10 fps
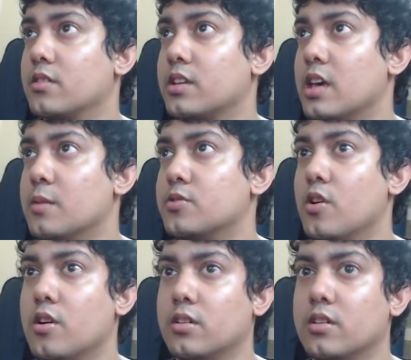game
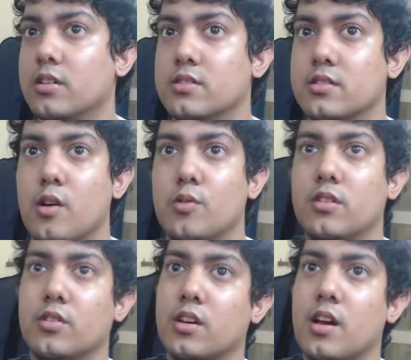song is
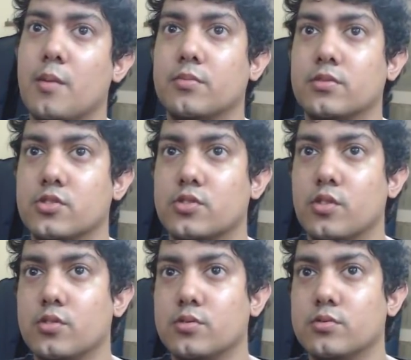just
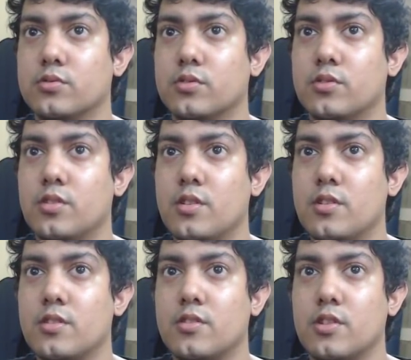going
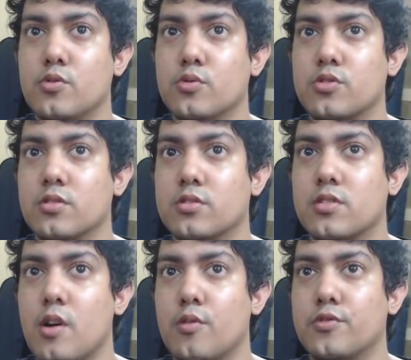to reduce the
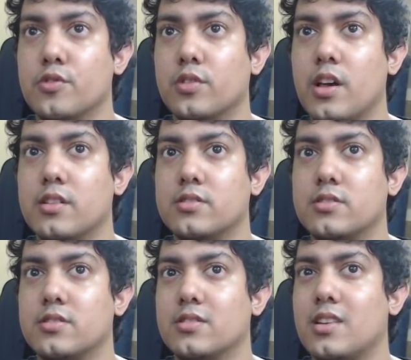sound for you
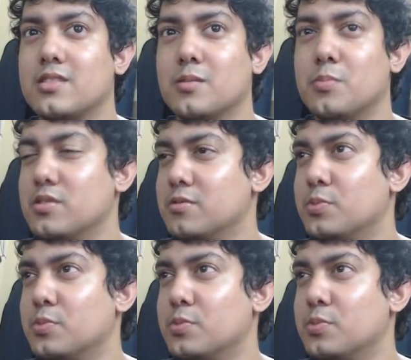guys. You guys are a bunch of